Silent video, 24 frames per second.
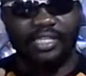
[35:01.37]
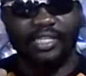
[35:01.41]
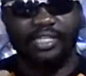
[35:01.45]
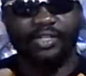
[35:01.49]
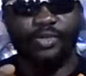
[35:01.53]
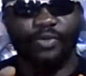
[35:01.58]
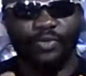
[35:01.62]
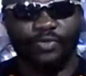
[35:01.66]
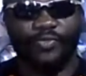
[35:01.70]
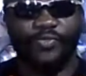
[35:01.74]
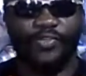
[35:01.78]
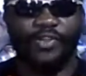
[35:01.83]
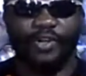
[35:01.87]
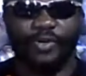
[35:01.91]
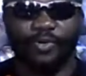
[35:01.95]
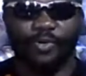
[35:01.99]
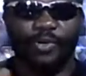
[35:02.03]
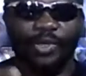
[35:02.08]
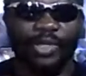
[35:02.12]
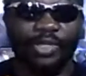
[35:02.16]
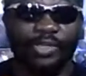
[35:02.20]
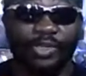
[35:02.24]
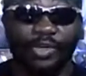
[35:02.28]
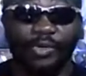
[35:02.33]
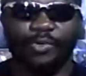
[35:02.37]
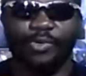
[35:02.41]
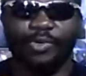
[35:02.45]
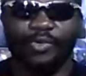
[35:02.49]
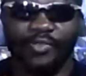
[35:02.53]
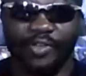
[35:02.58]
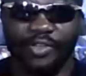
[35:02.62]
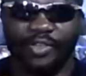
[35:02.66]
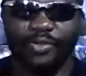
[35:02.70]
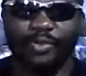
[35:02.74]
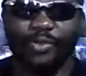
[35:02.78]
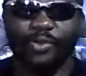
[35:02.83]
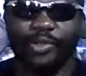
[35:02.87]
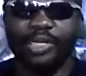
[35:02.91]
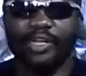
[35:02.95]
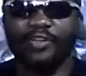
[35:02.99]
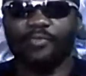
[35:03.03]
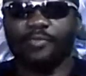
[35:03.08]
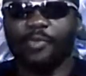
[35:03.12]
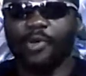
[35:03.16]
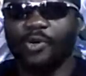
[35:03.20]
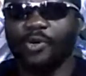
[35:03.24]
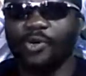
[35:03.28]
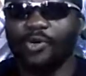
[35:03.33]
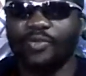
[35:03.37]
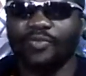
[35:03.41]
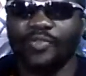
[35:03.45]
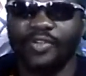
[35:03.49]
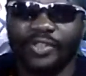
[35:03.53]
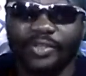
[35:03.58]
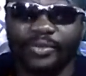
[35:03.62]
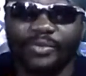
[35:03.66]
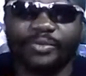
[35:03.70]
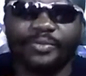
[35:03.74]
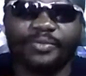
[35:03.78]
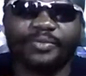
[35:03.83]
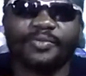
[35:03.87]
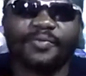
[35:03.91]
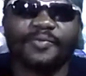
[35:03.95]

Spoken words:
thing you fear will come over you, will have power over you.